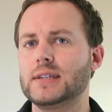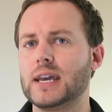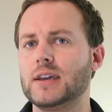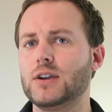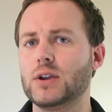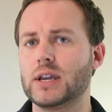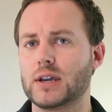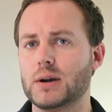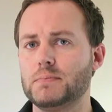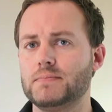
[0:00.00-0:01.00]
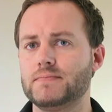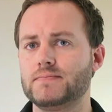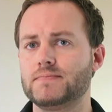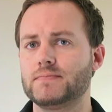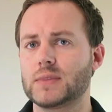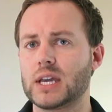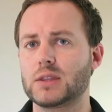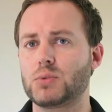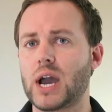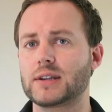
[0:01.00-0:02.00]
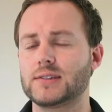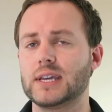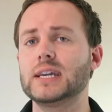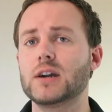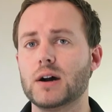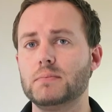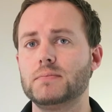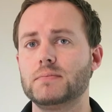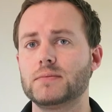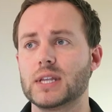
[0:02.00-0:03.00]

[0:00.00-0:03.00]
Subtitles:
take your income, take the practice income,